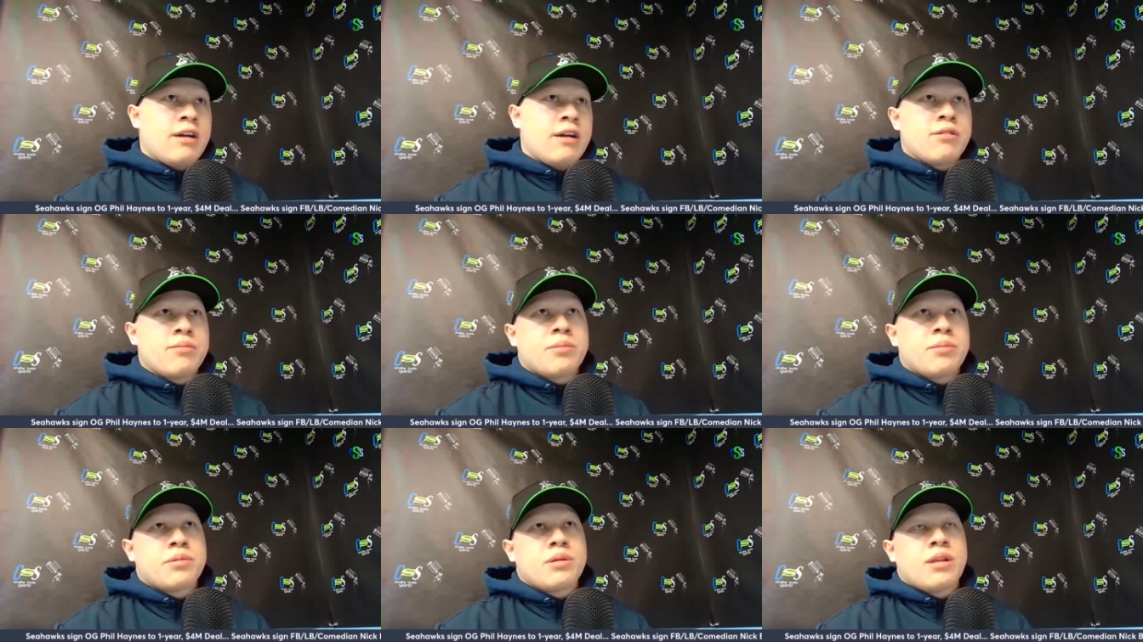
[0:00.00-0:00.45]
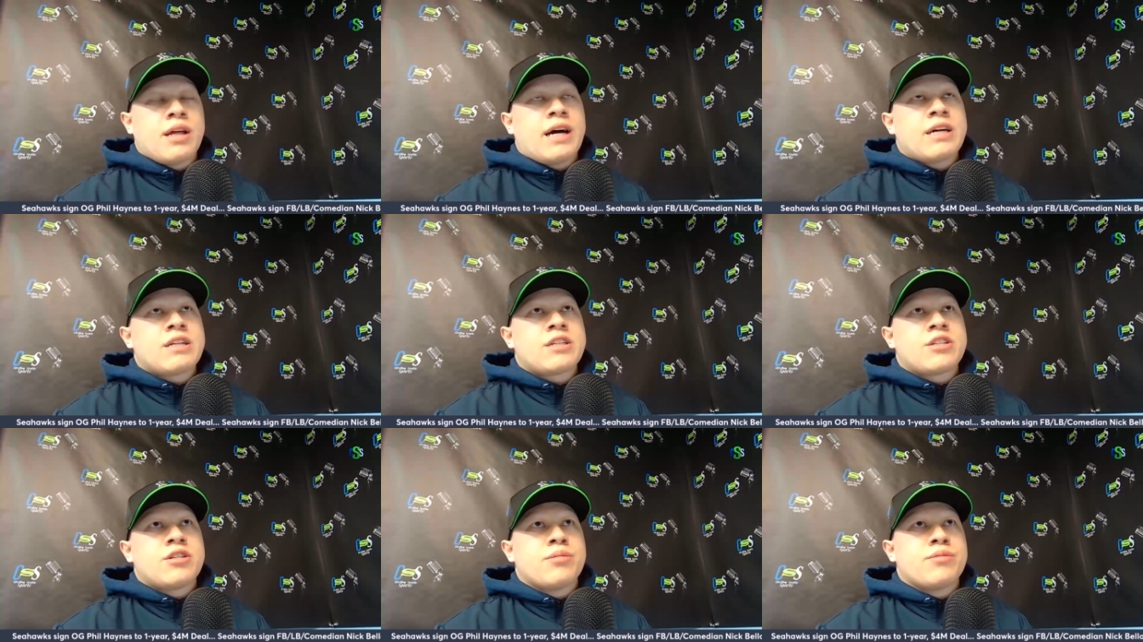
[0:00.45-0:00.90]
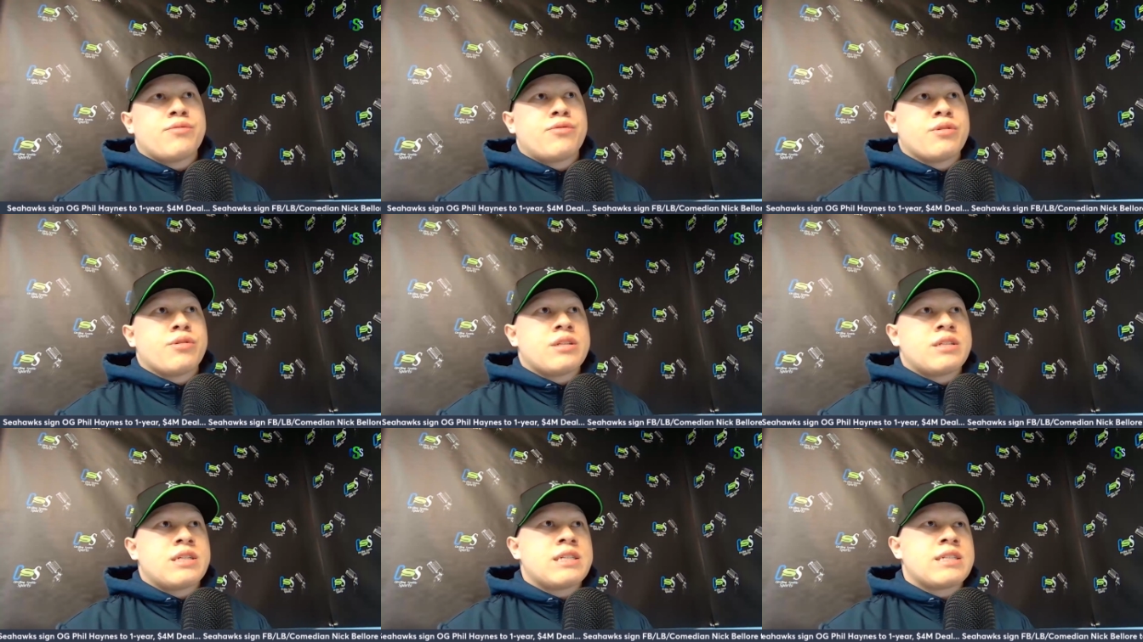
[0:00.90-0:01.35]
I remember last year
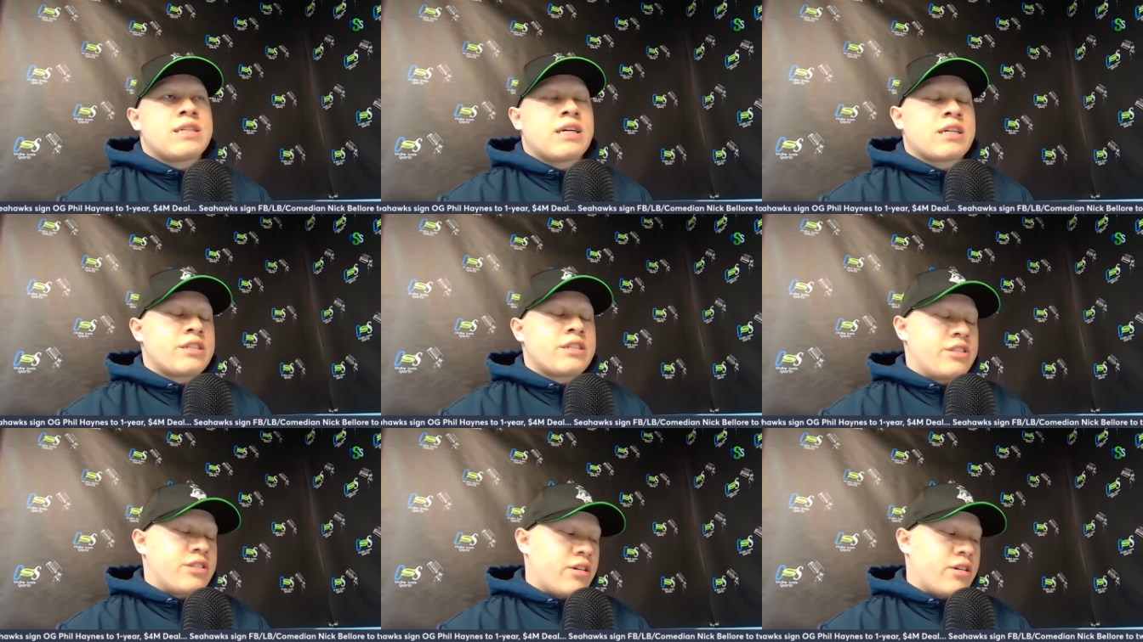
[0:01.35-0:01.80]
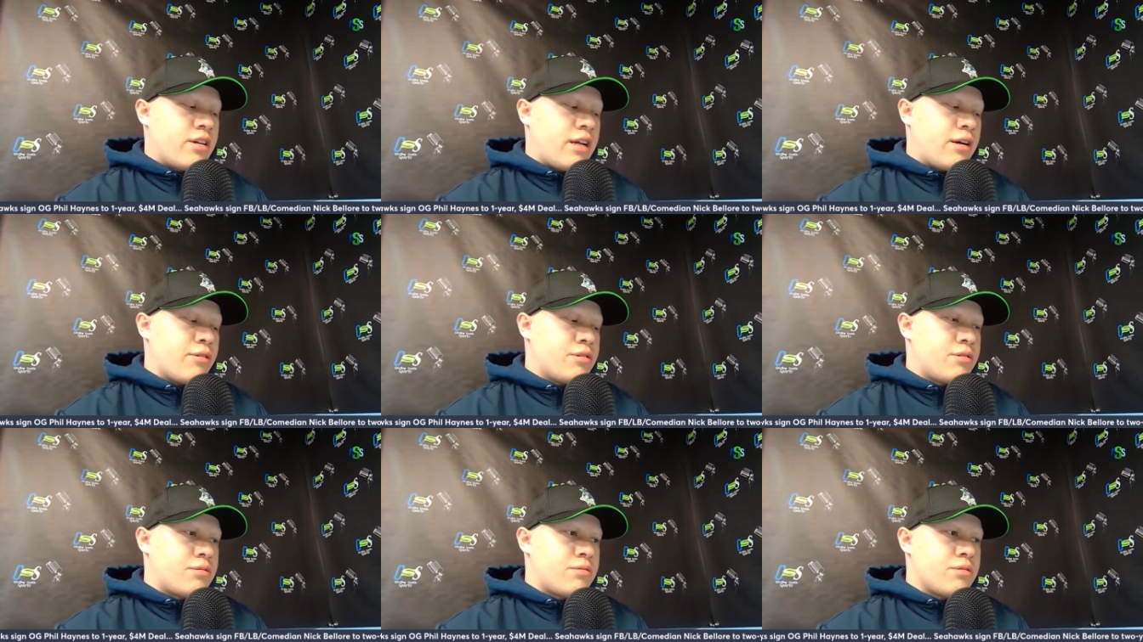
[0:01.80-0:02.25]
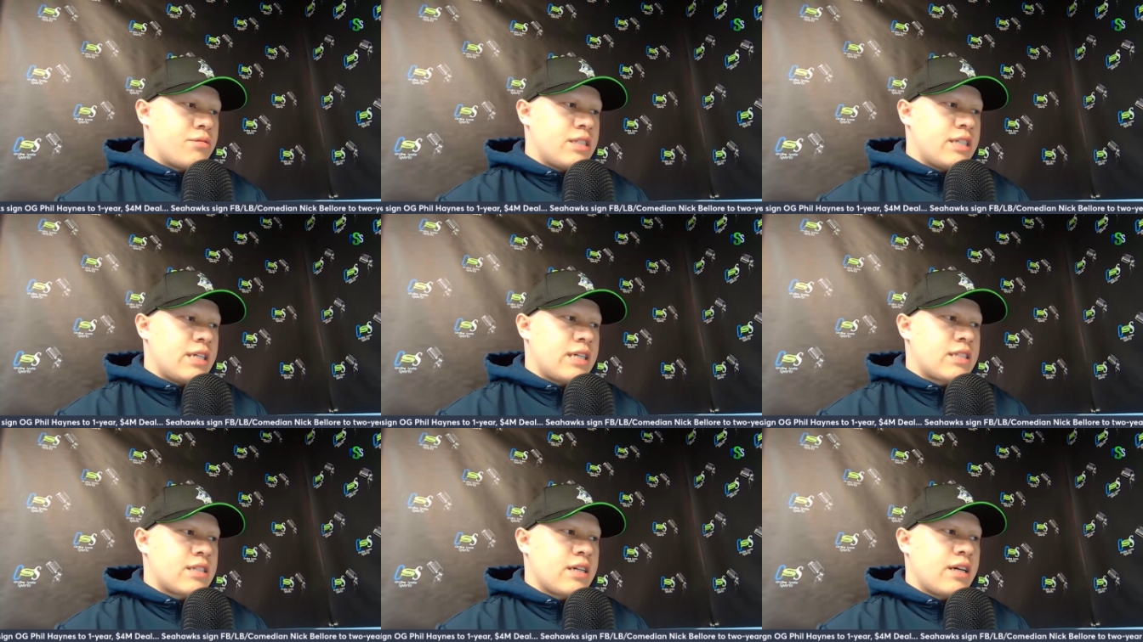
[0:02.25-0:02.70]
before the season actually started, I was
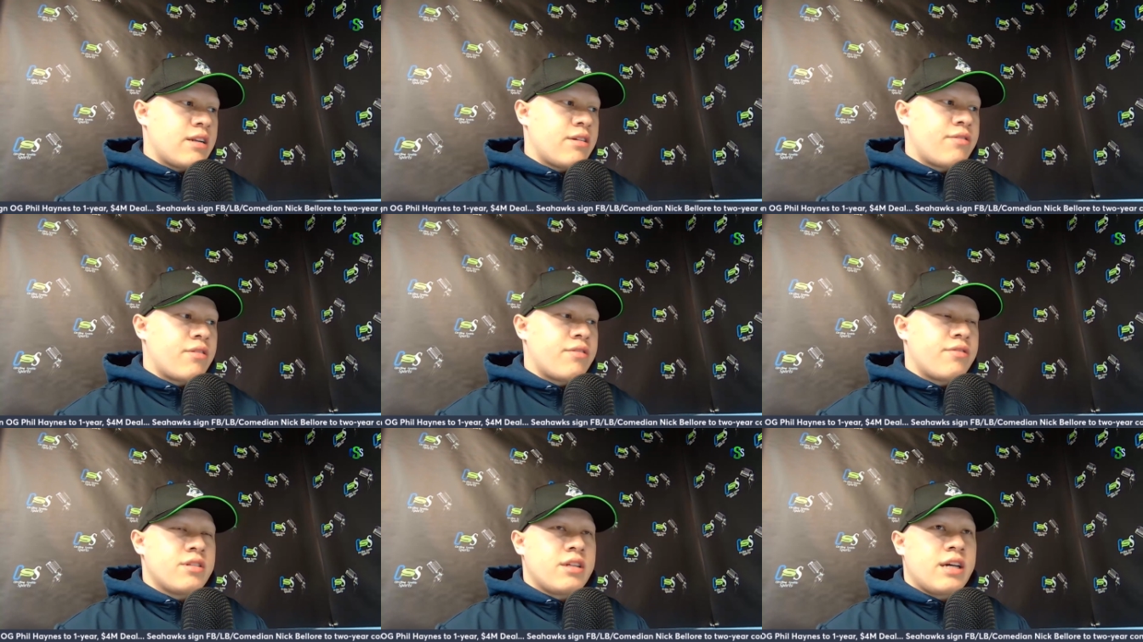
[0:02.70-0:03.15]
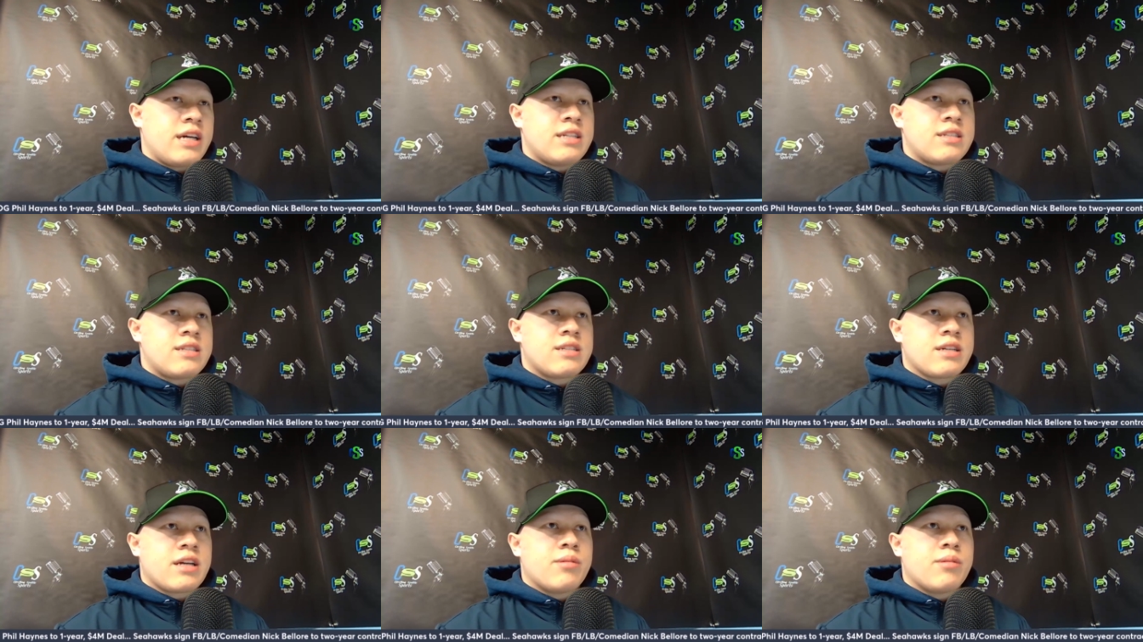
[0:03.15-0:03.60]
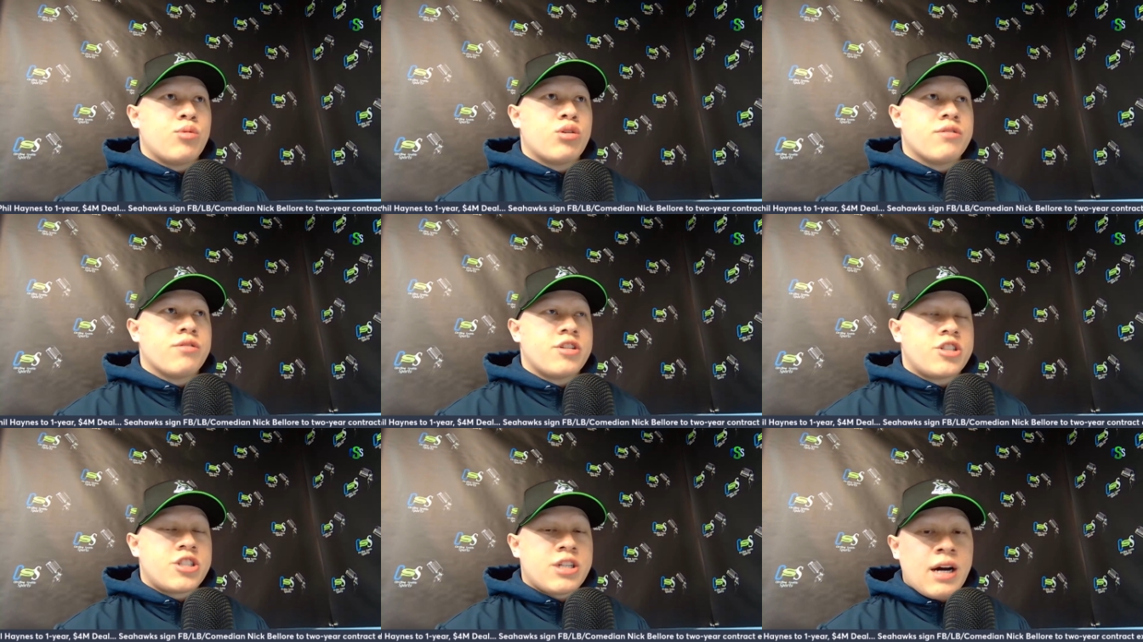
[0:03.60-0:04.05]
really excited for Phil Haynes to get
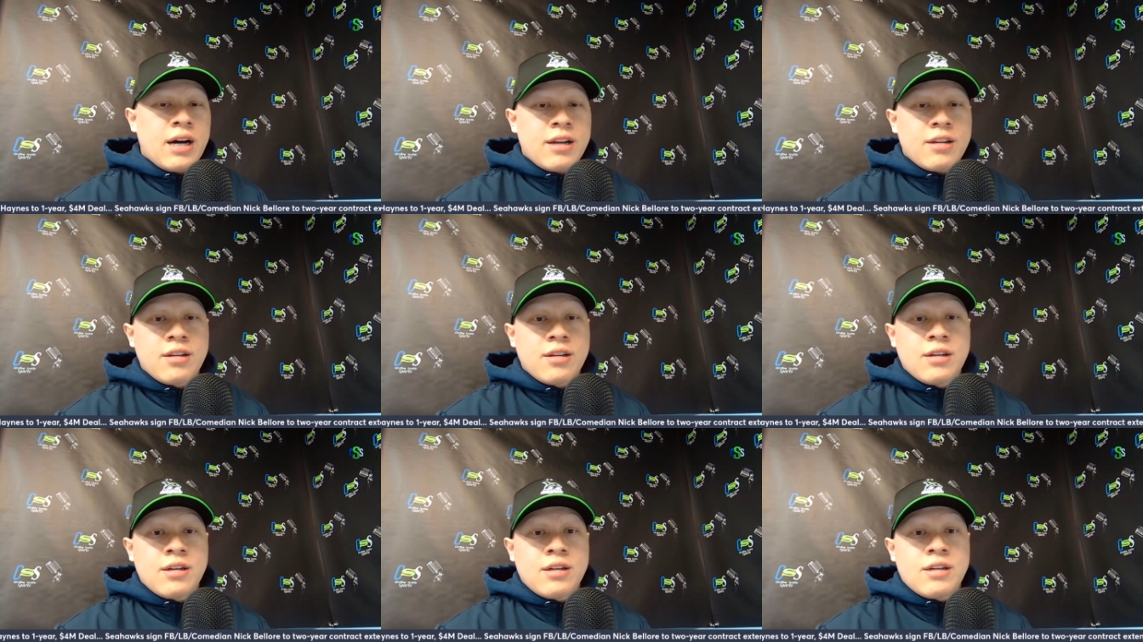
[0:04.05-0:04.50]
more of a shot.